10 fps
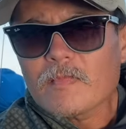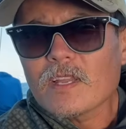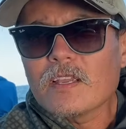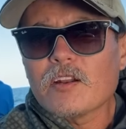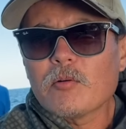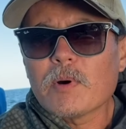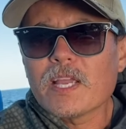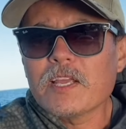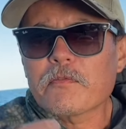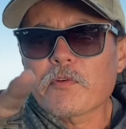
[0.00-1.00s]
you know, my
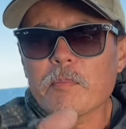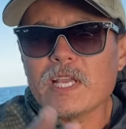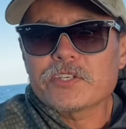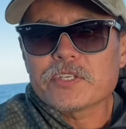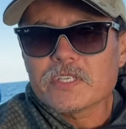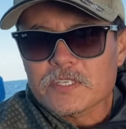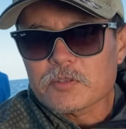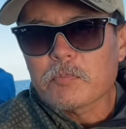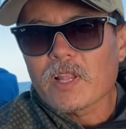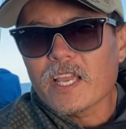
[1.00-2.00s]
information
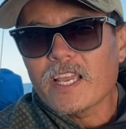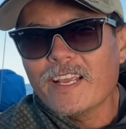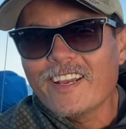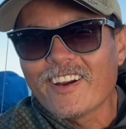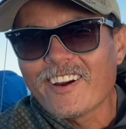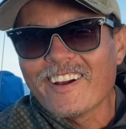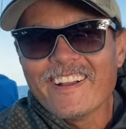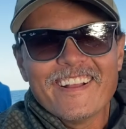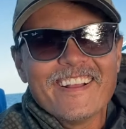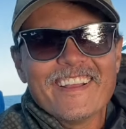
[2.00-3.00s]
display here.
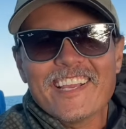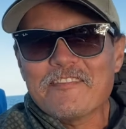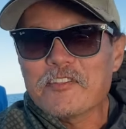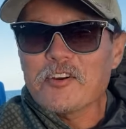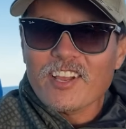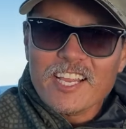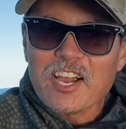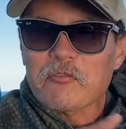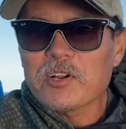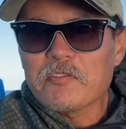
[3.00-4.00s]
Even though I got
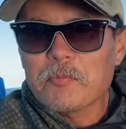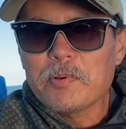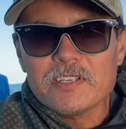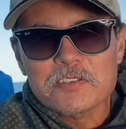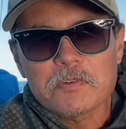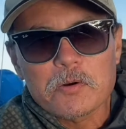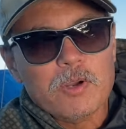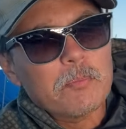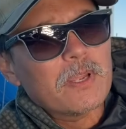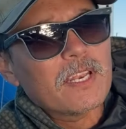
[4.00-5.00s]
rid of a piece of
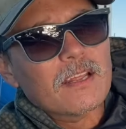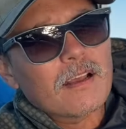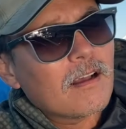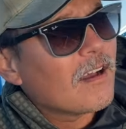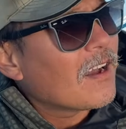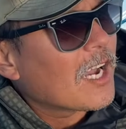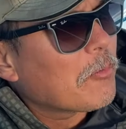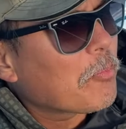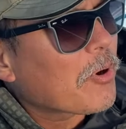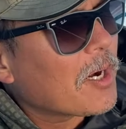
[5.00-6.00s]
equipment, I
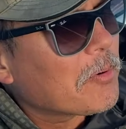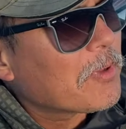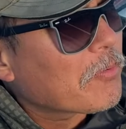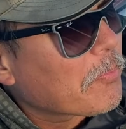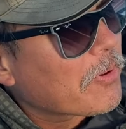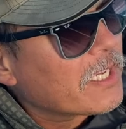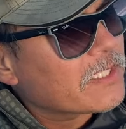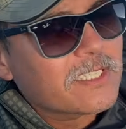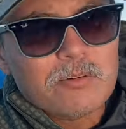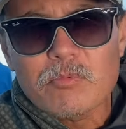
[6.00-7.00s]
will probably replace
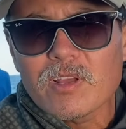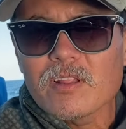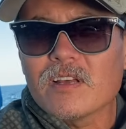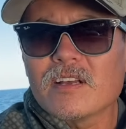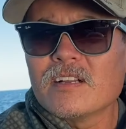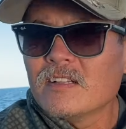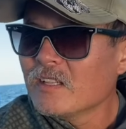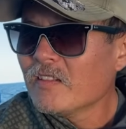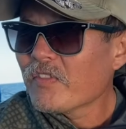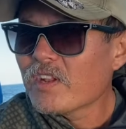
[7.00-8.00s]
it with a
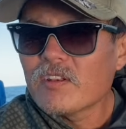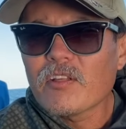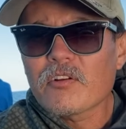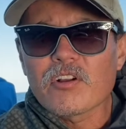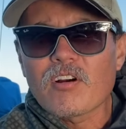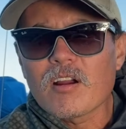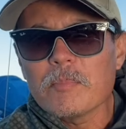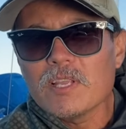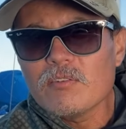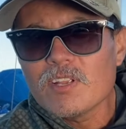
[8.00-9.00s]
another
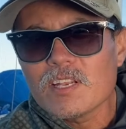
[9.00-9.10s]
Garmin unit